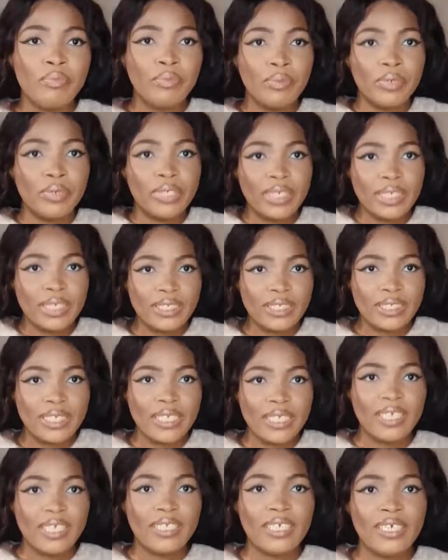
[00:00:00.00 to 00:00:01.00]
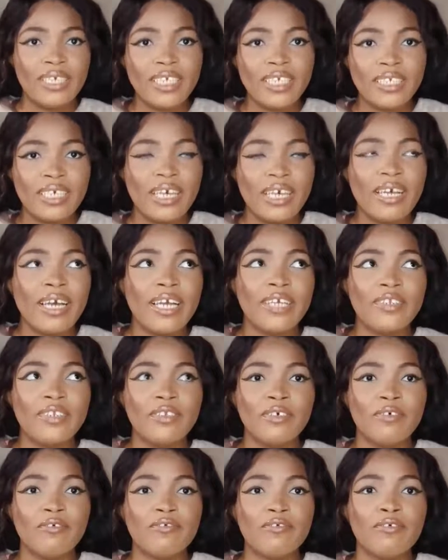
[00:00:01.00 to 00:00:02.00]
But instead, the internet kind
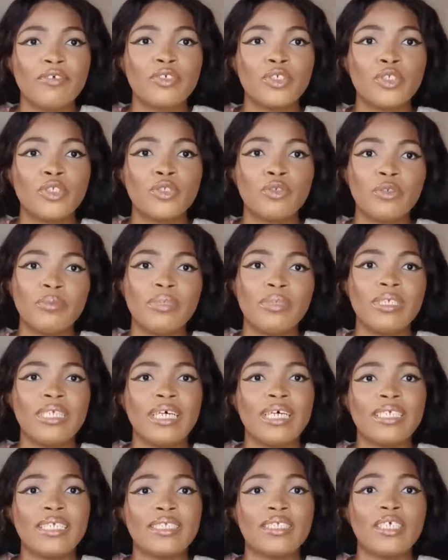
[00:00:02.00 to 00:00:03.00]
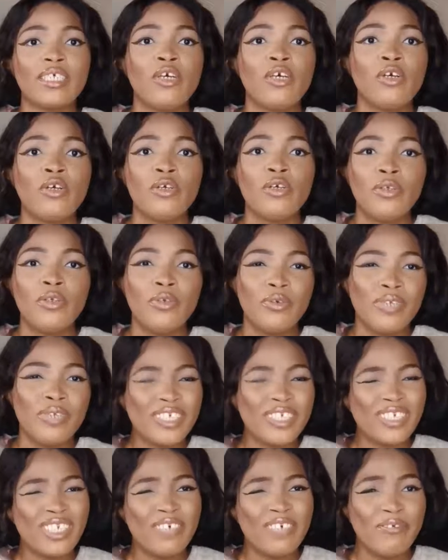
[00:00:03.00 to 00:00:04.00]
of showed me that you could
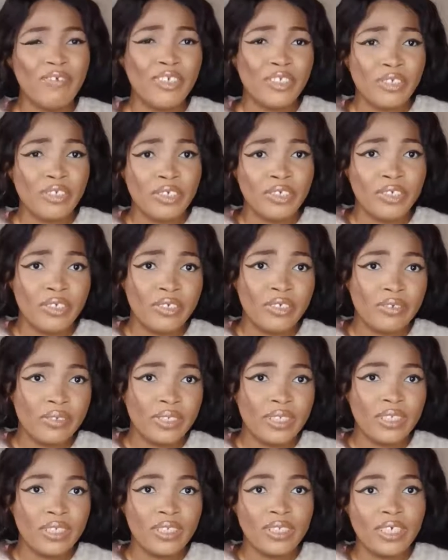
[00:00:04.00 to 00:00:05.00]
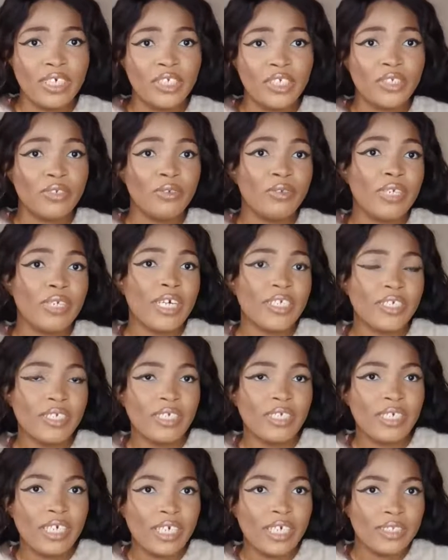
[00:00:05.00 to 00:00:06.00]
actually fix your insecurities and you could
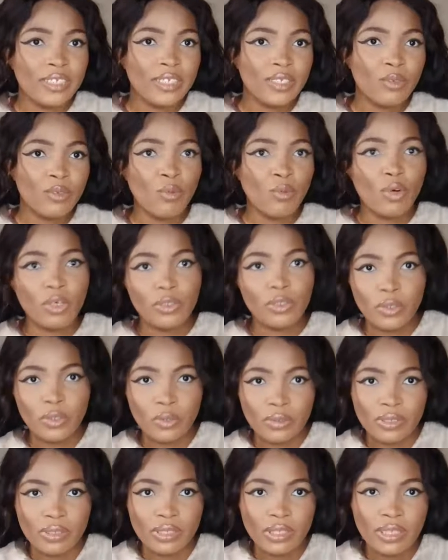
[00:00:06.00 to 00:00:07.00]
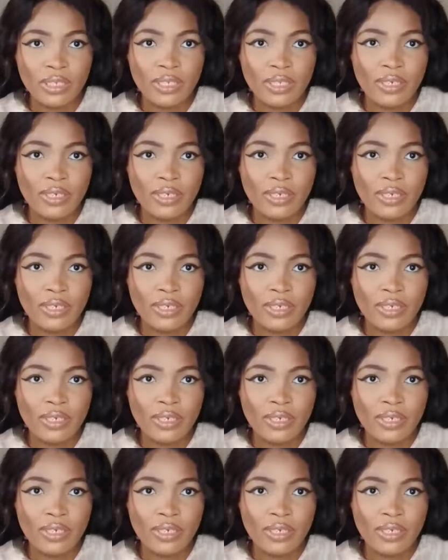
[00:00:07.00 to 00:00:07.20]
actually get work done.